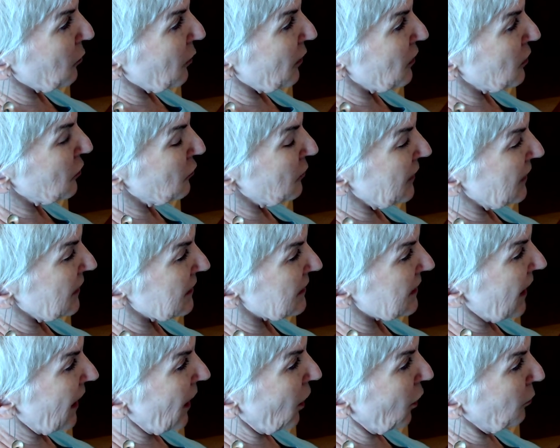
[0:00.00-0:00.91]
who needs
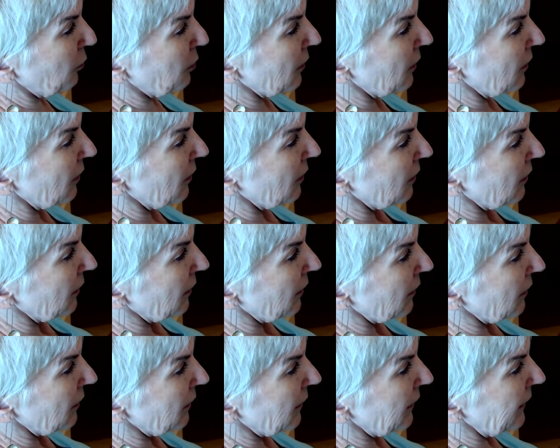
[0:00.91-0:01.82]
help,
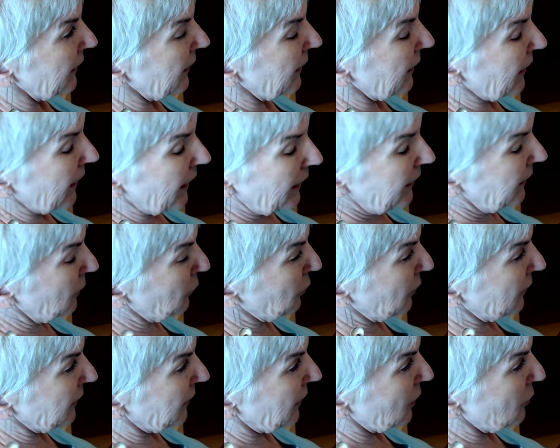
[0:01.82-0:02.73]
and
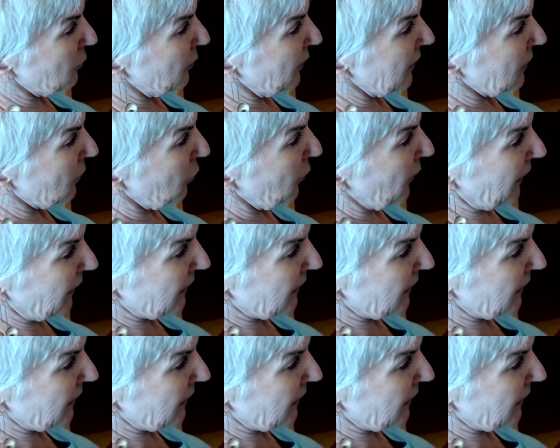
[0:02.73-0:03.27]
anyone can be a wicked